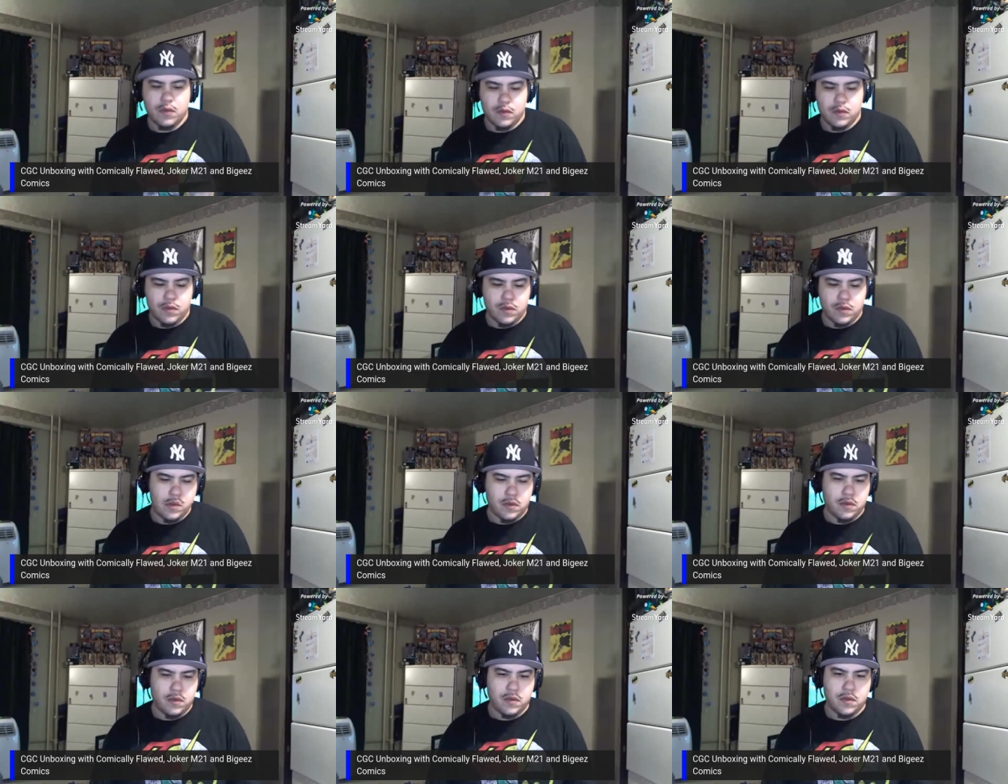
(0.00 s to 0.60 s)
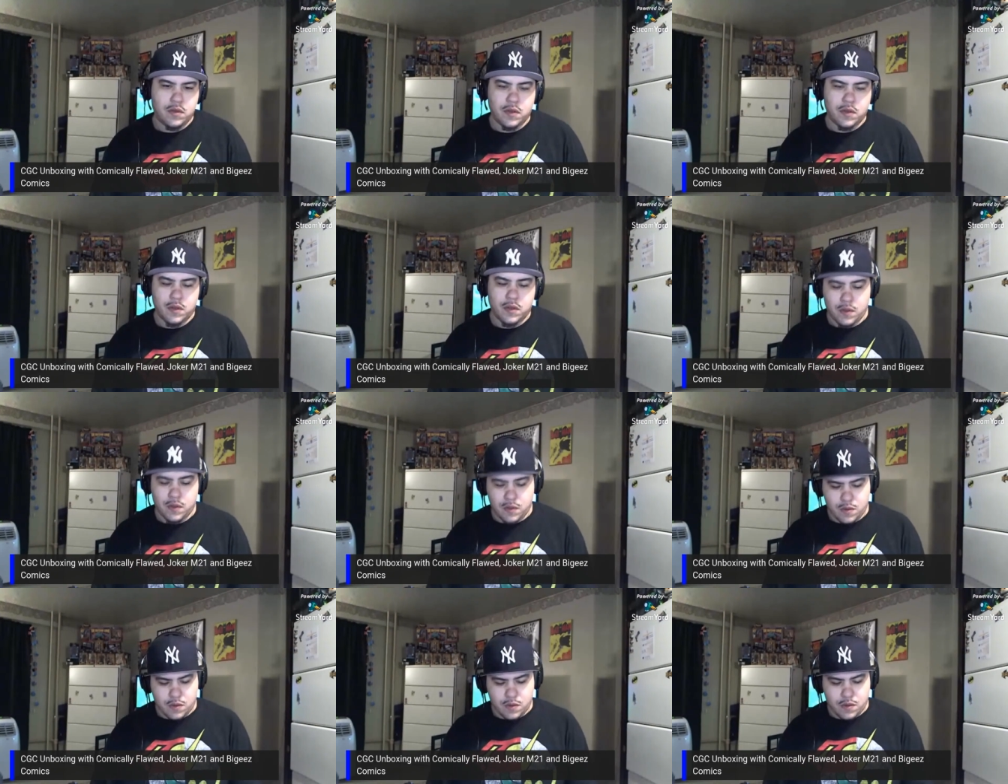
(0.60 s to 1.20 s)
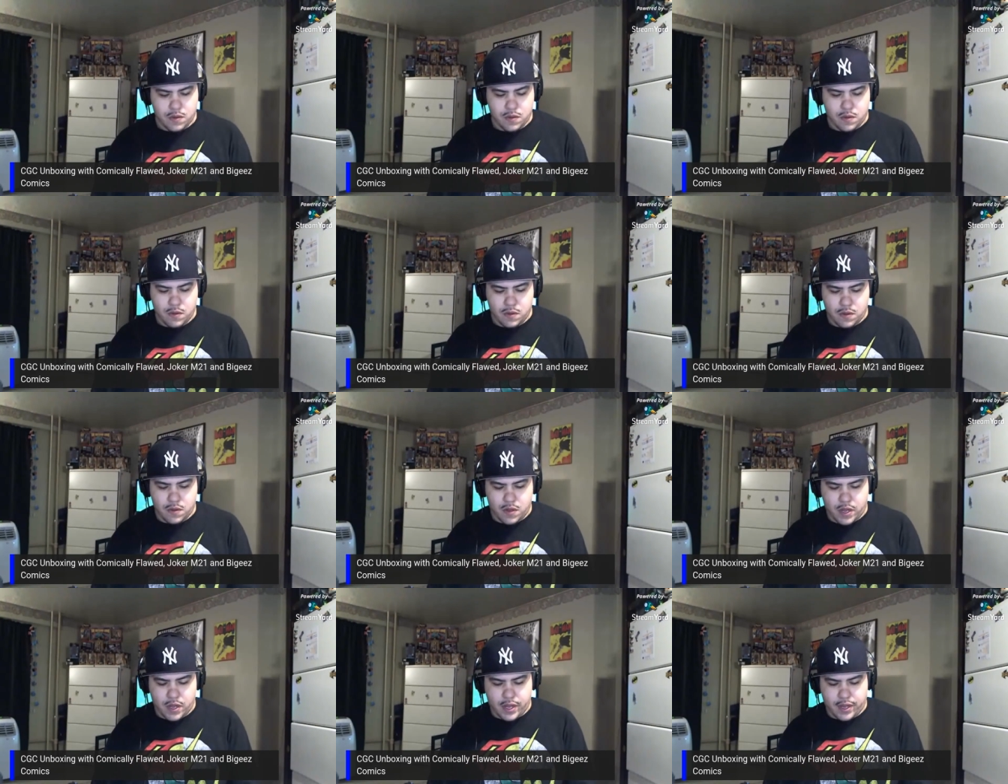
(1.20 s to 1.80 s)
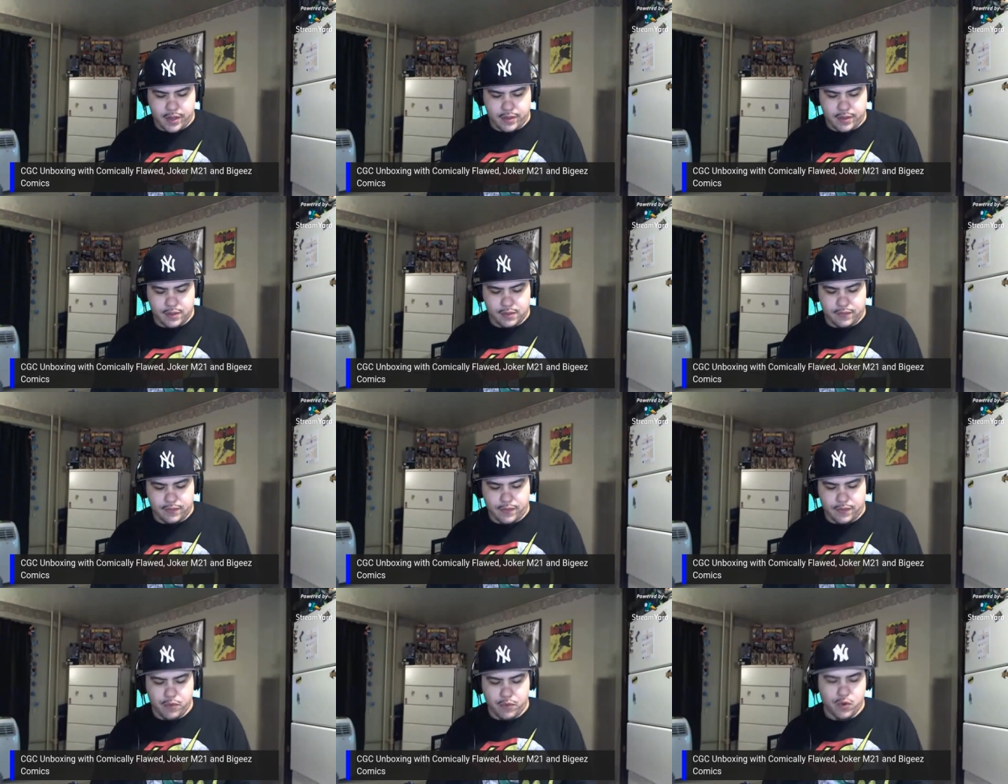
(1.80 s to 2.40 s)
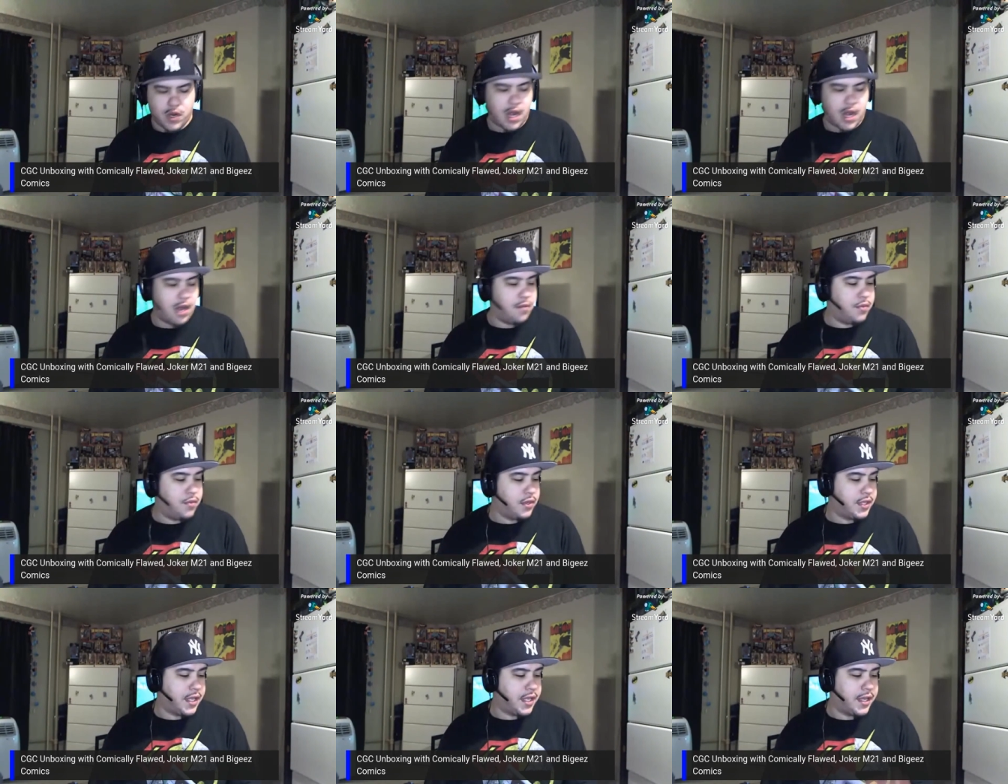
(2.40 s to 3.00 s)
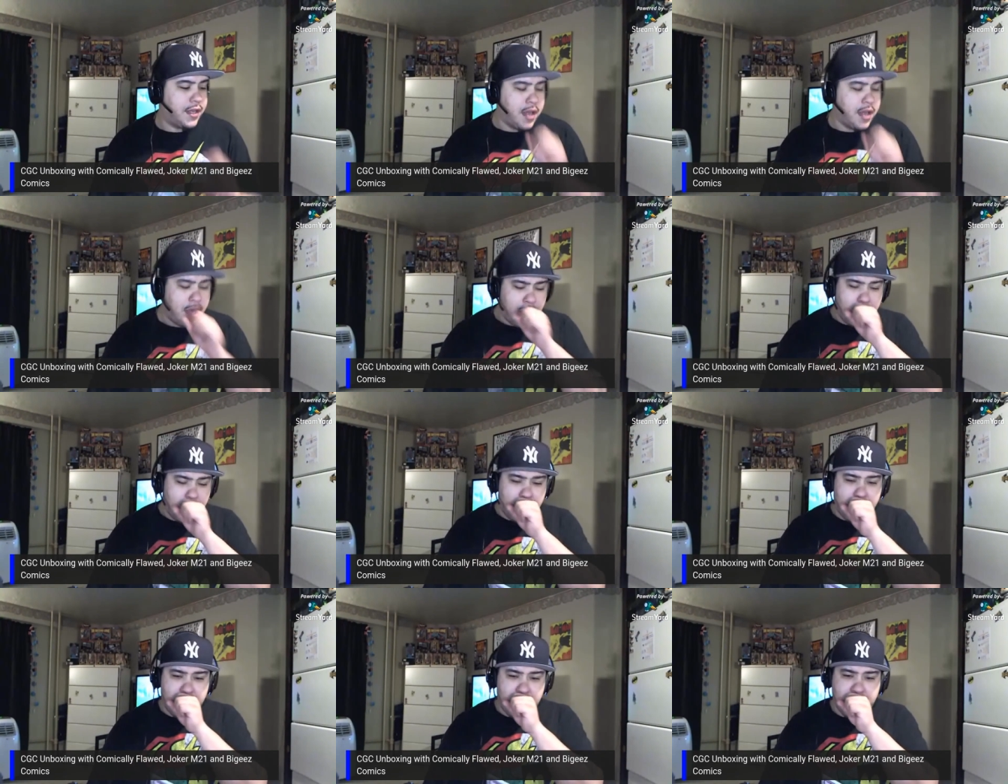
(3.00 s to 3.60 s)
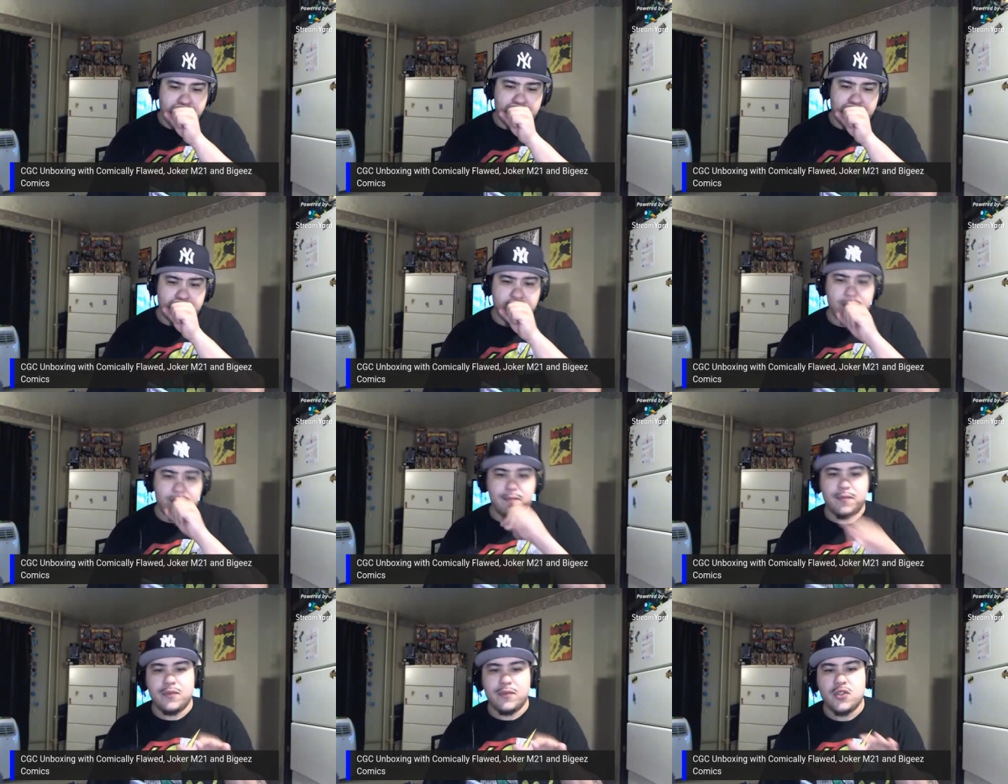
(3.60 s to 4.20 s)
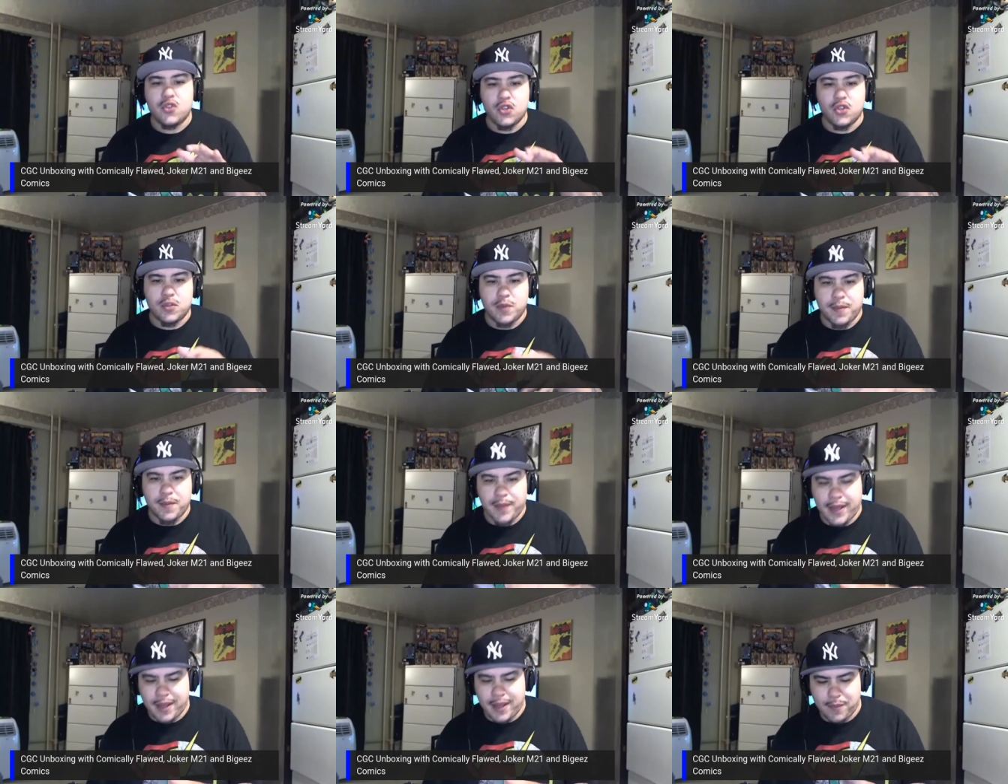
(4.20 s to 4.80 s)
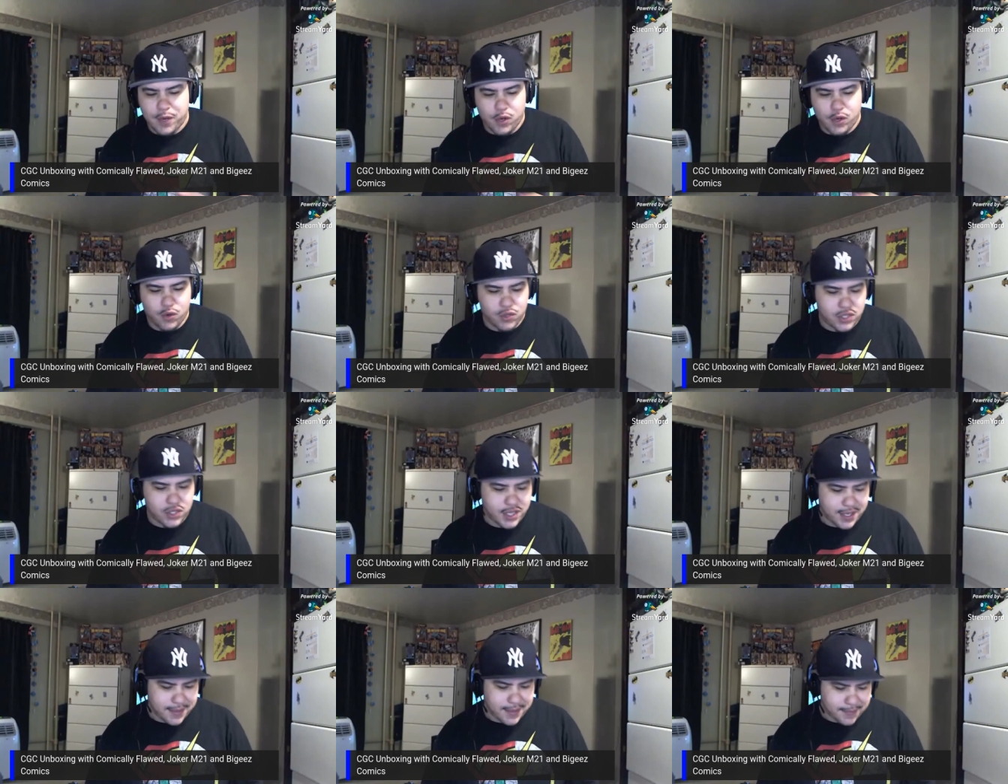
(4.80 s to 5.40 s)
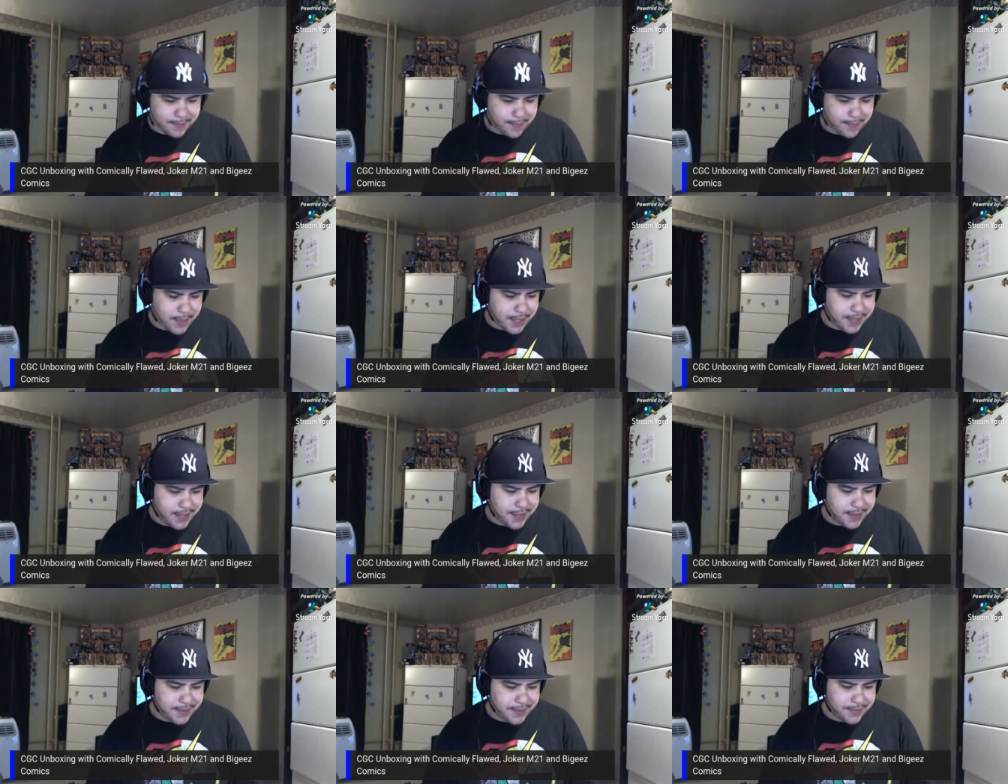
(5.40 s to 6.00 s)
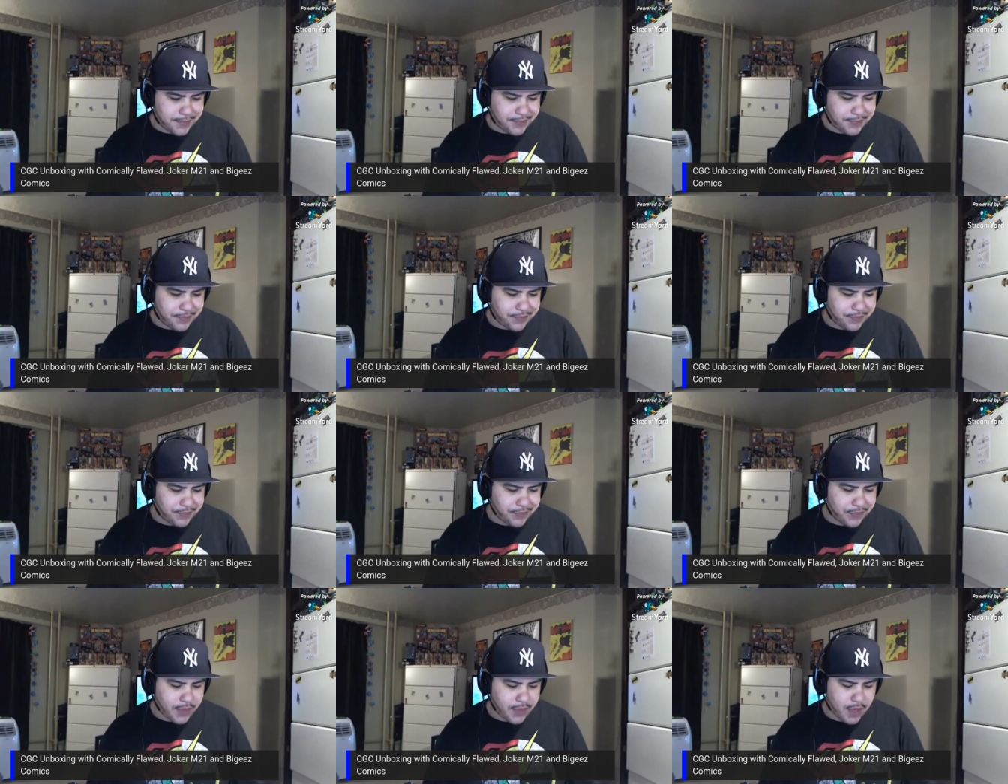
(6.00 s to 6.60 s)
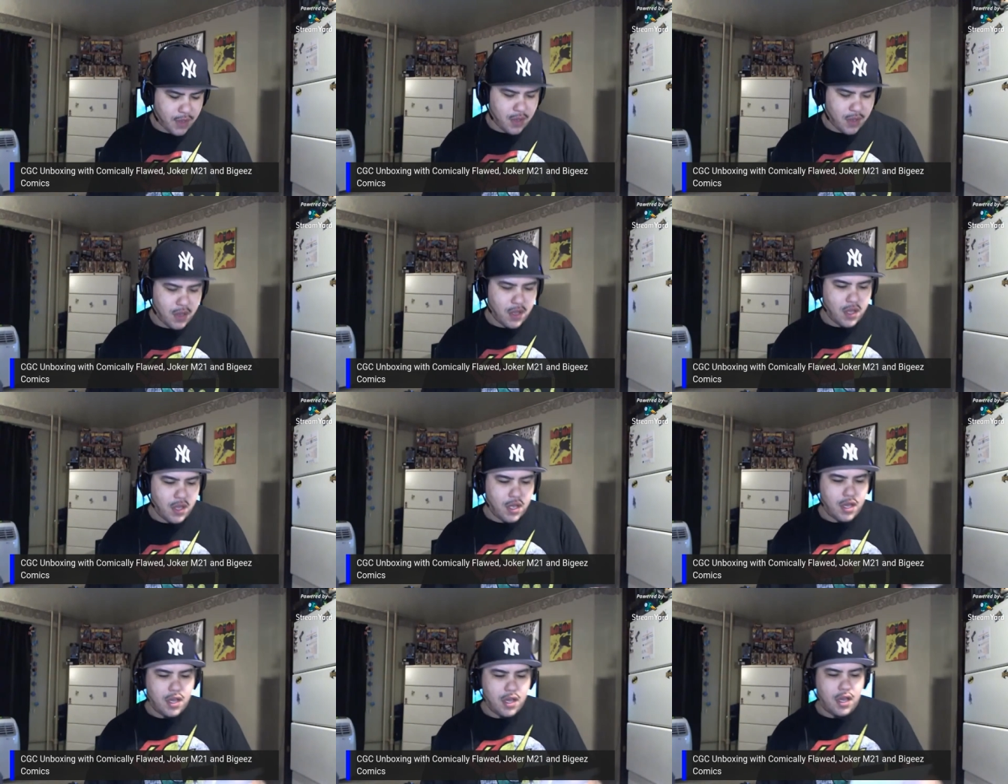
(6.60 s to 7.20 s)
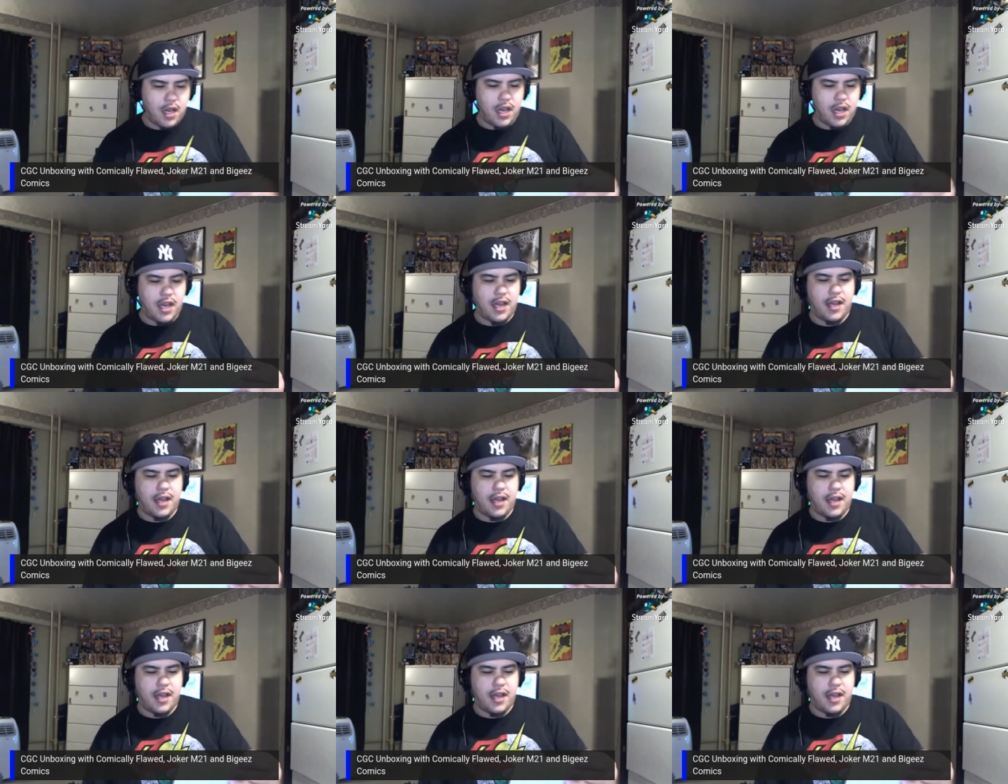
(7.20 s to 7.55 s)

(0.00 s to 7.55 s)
highlighted. There you go. All right. It's from New Comic Book Day. Excuse me, man. I'm a little sick, but um, uh, I